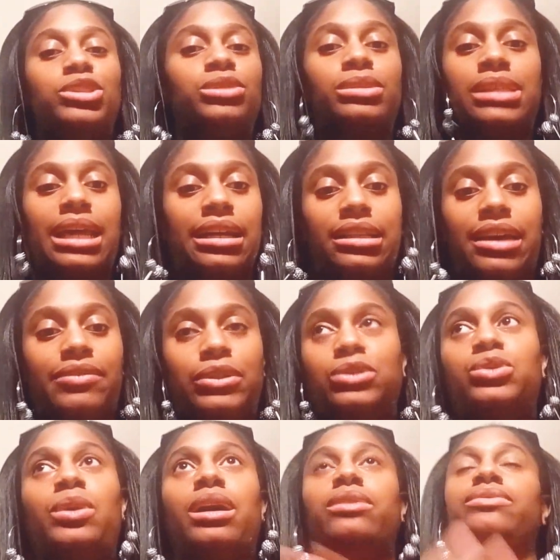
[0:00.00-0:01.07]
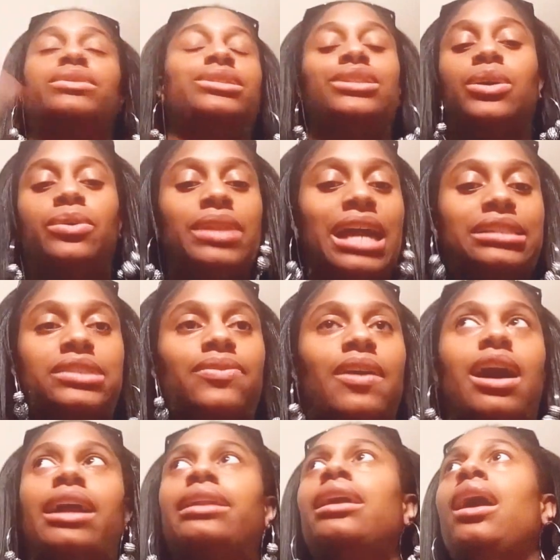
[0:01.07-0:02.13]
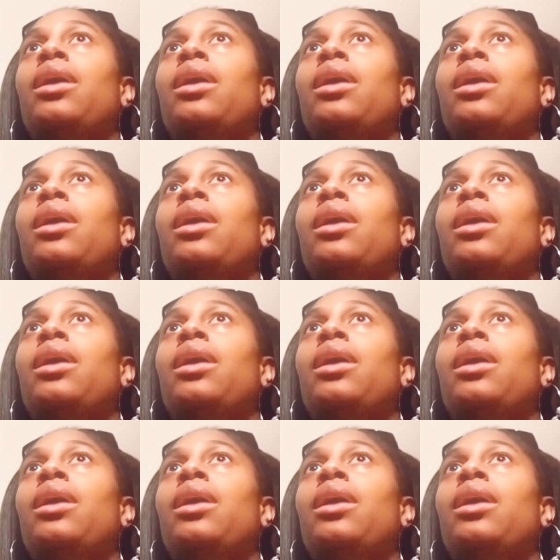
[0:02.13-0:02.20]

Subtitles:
she was like 11 or 12. So that's fine.